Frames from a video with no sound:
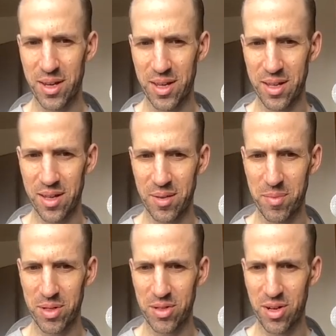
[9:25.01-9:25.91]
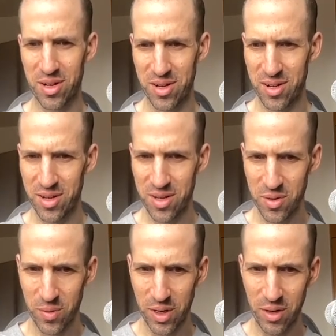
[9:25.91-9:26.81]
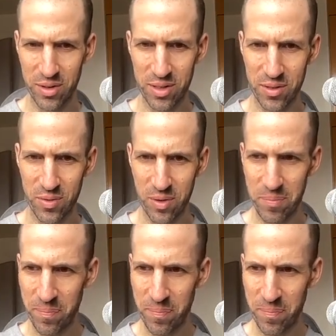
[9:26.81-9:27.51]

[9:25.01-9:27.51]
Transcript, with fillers: I'm not sure. What year is this from?